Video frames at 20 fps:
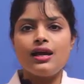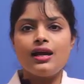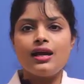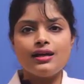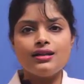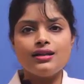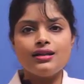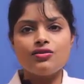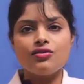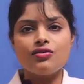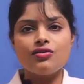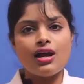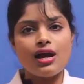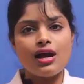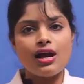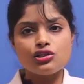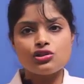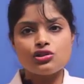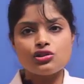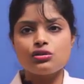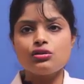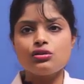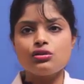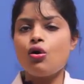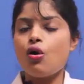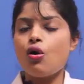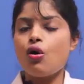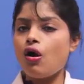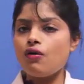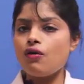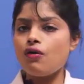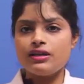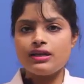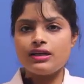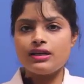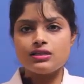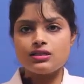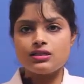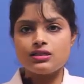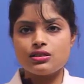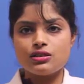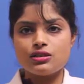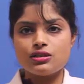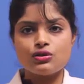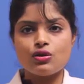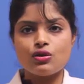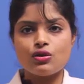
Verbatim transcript: in reduction of the incidence